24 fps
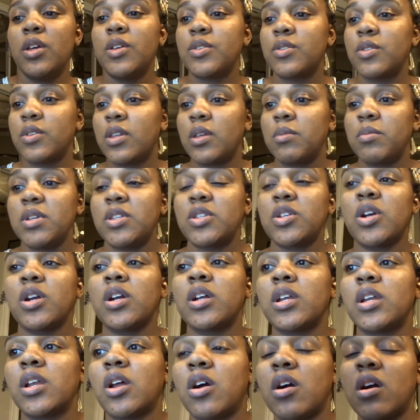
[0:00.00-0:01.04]
So let me
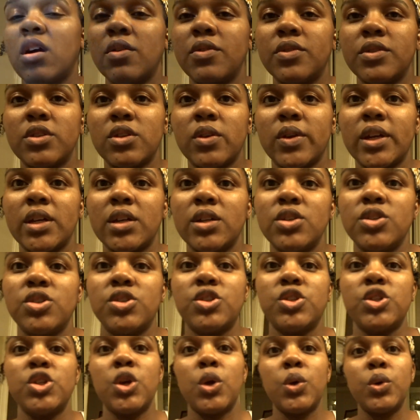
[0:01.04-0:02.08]
turn it off so I can
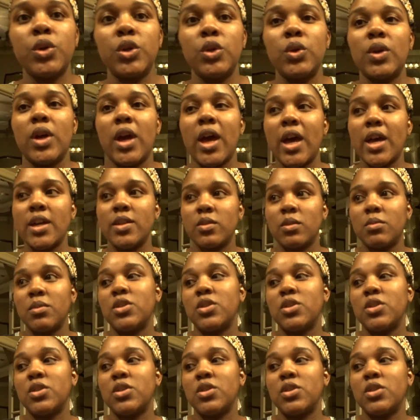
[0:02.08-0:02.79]
show you guys.